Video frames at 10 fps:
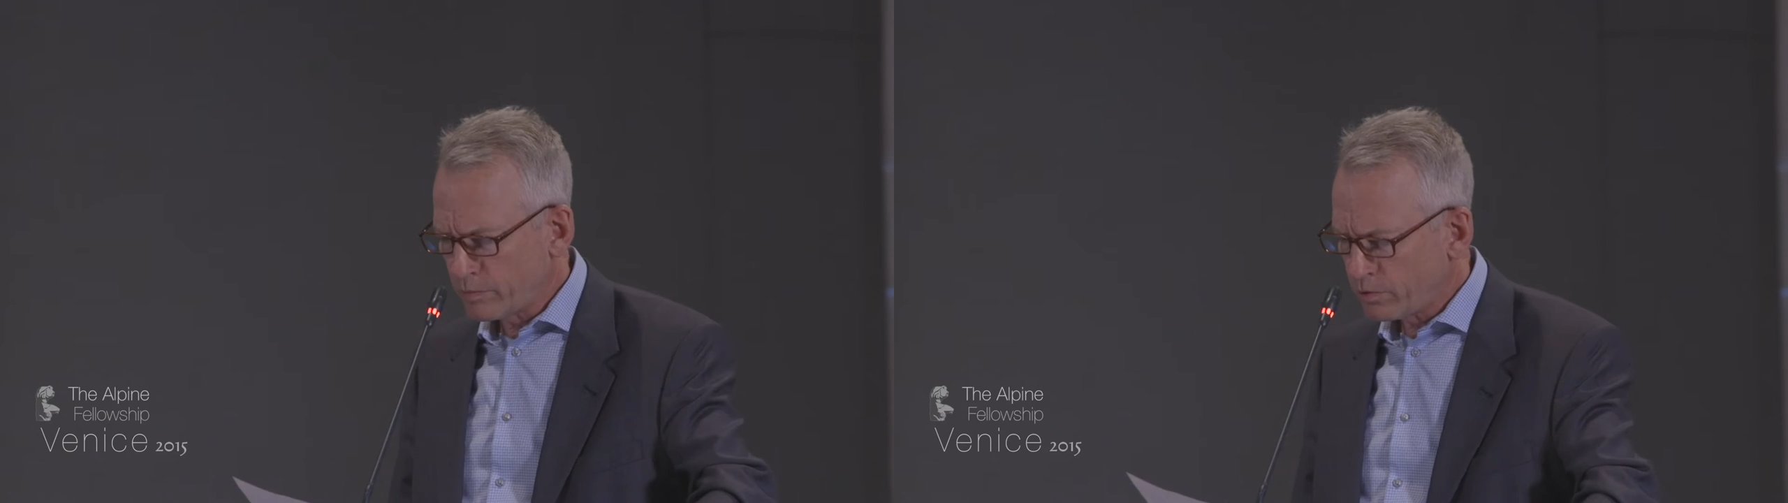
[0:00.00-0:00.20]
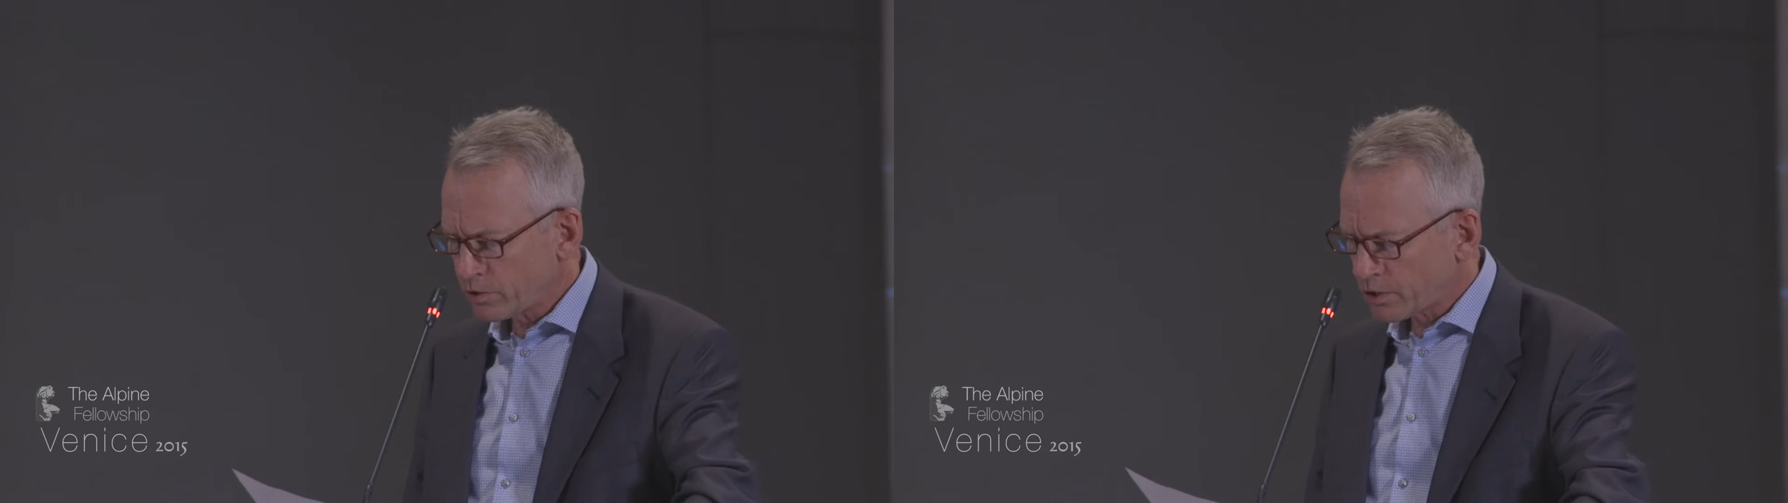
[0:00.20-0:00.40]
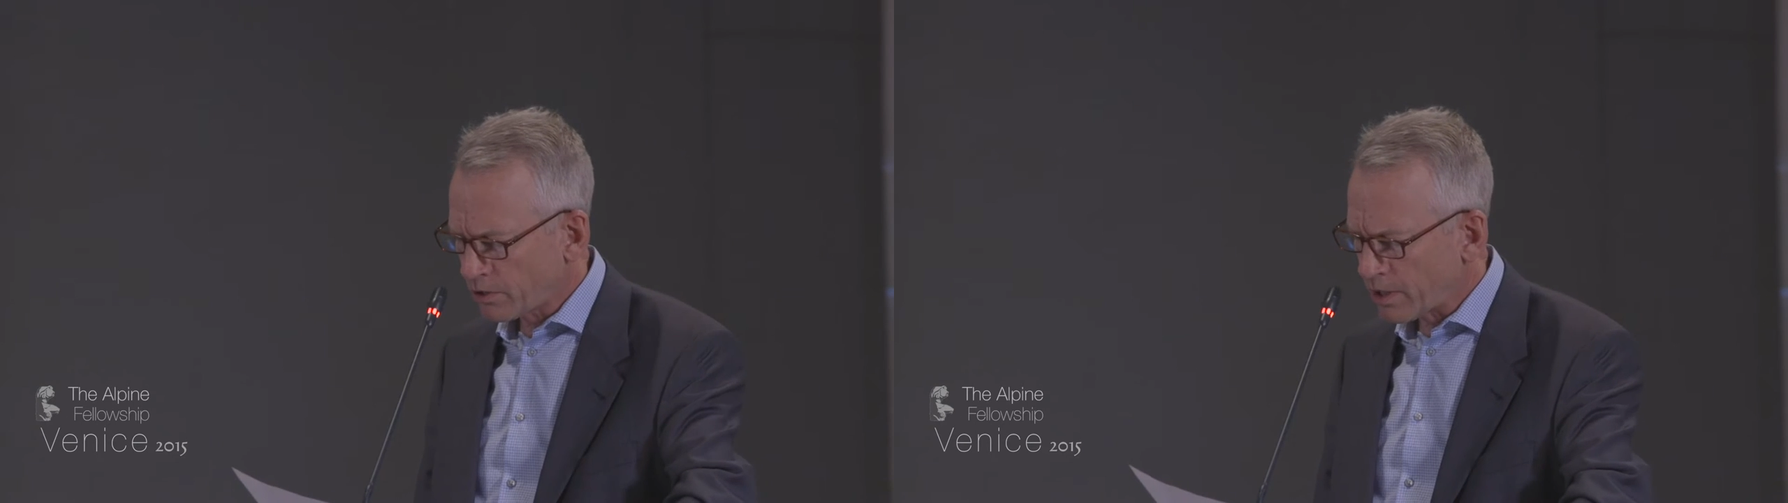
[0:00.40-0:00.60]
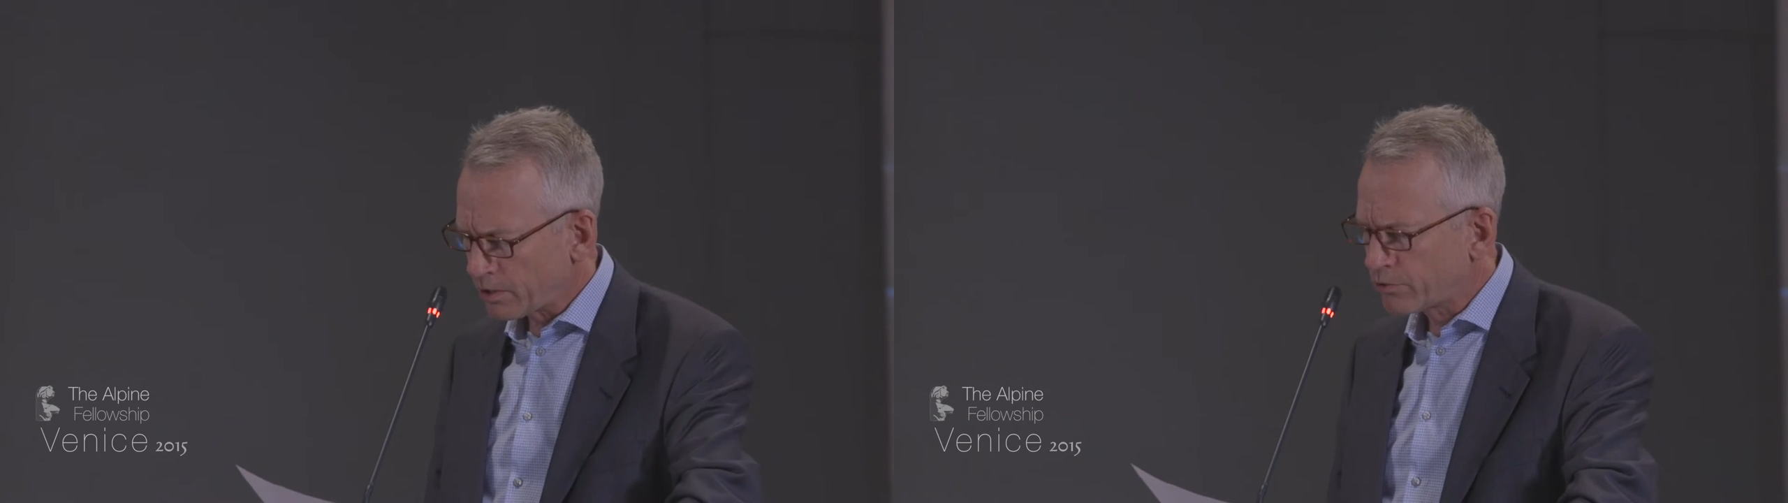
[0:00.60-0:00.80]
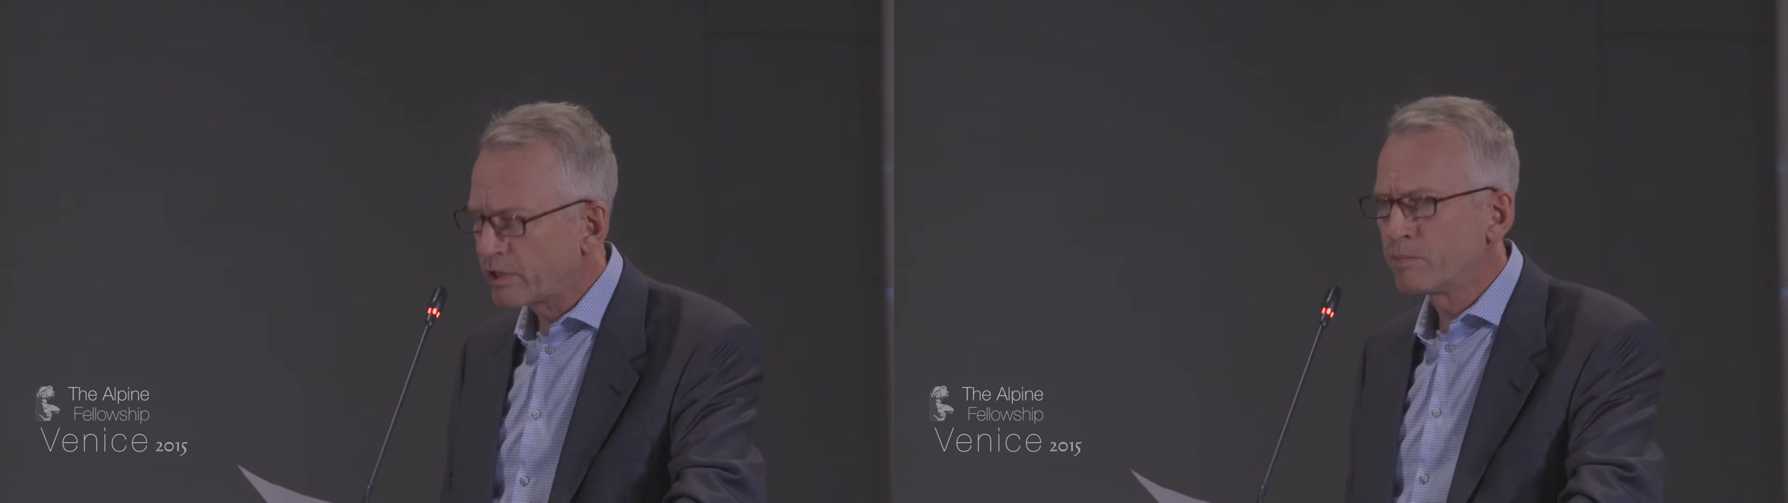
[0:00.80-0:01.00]

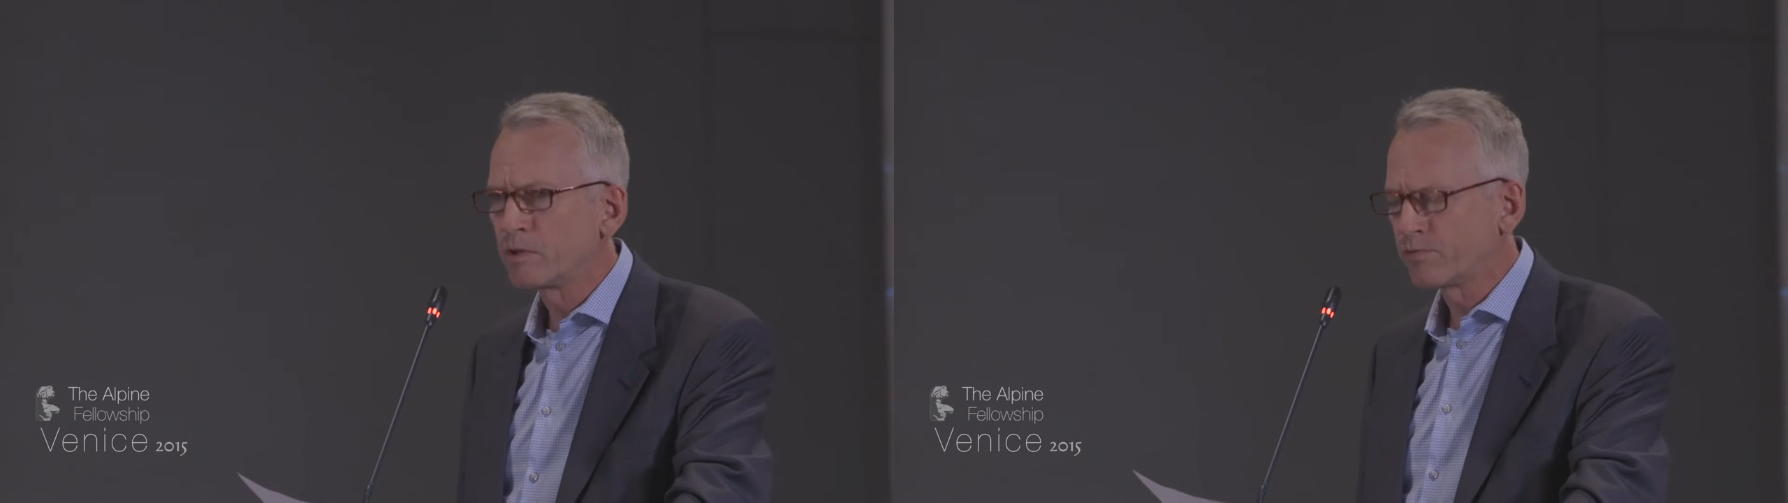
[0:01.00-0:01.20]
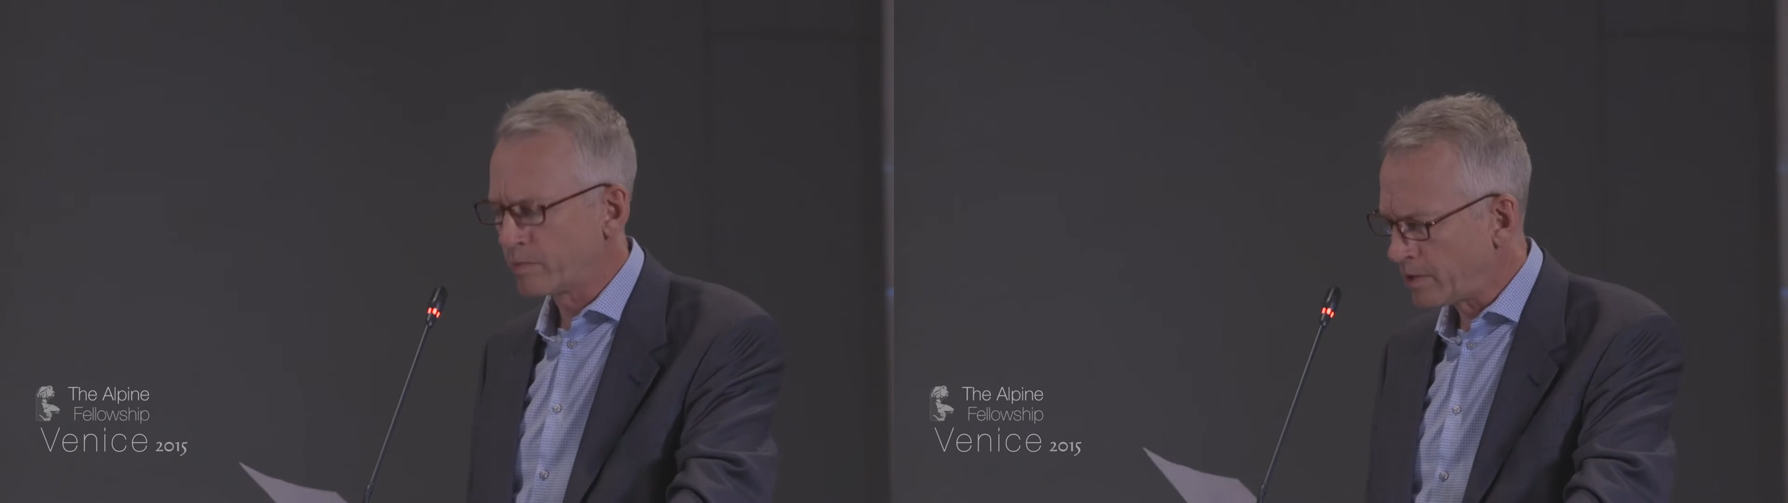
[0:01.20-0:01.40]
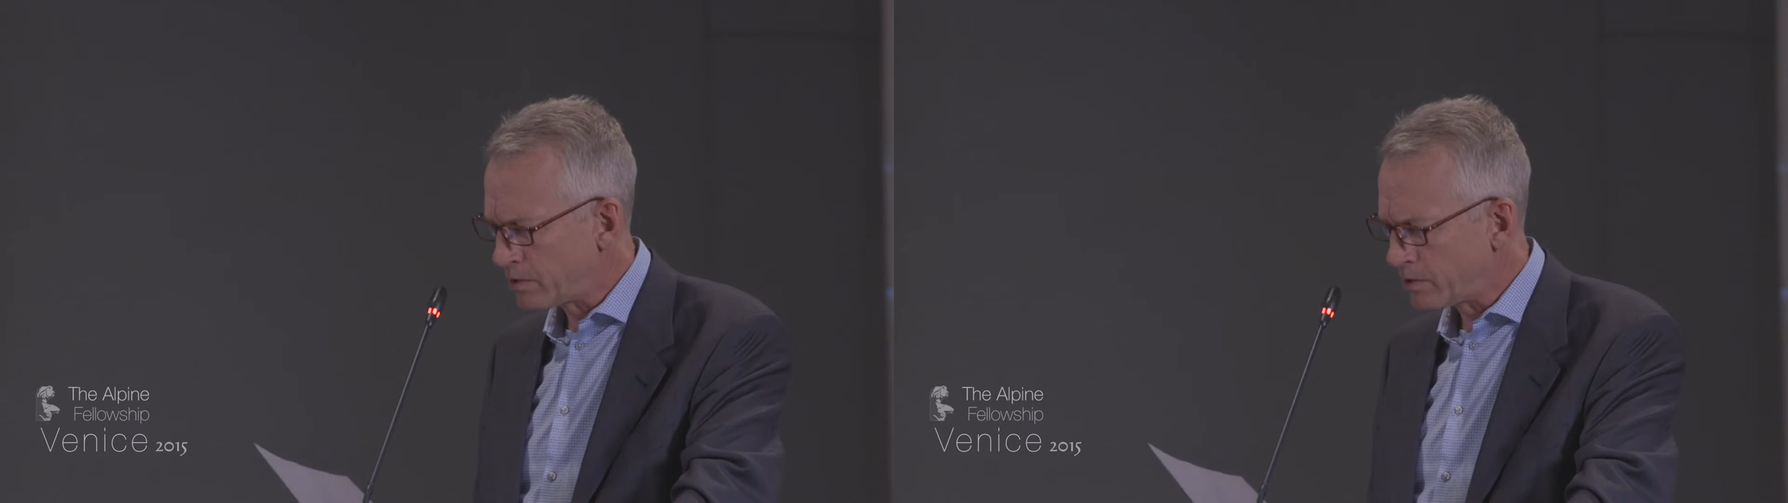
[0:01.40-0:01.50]
moonstruck dreamer from